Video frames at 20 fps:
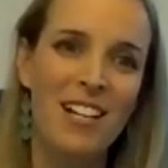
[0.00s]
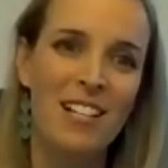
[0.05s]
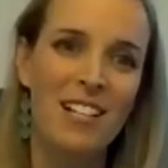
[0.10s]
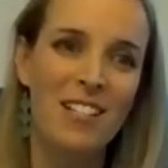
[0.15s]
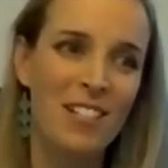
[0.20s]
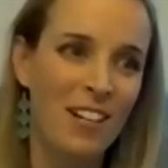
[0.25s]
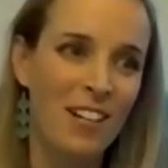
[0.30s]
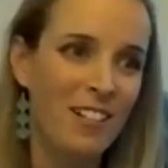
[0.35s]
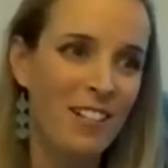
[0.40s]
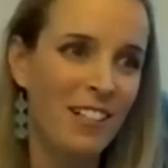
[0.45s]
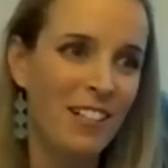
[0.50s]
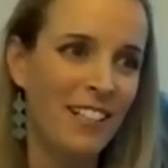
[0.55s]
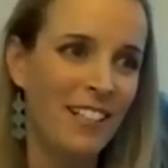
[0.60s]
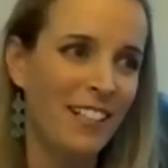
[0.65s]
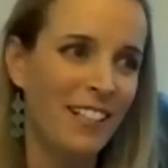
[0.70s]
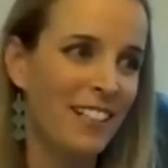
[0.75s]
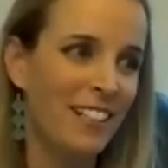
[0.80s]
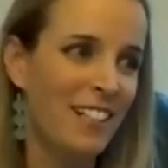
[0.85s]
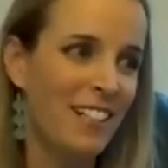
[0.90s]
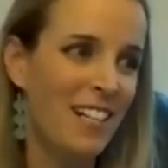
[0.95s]

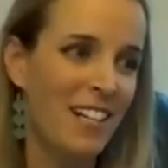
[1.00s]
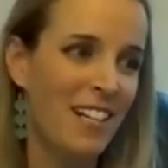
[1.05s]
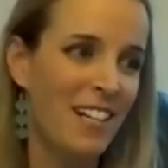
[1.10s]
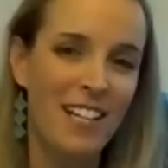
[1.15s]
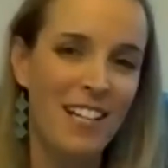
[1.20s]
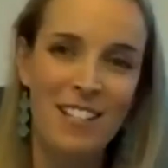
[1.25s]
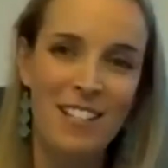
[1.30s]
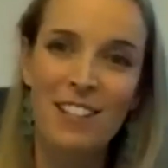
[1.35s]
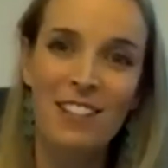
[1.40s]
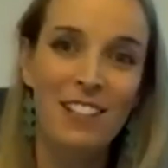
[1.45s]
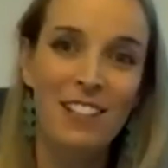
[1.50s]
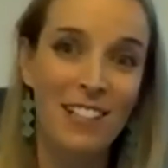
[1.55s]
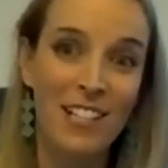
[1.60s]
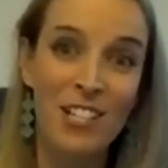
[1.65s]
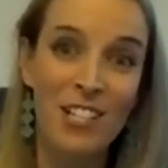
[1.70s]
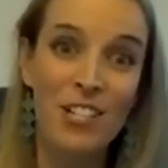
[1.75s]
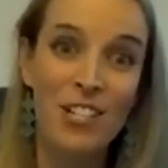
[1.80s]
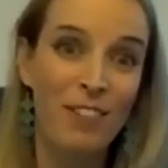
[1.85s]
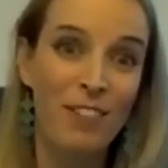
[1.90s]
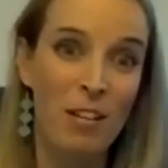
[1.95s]
suddenly isn't the
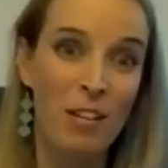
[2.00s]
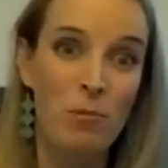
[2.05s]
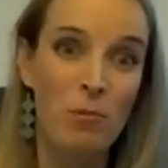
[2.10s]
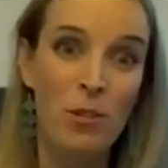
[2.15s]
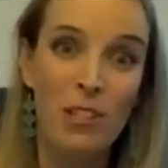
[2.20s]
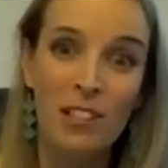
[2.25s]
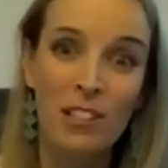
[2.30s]
leisure anymore.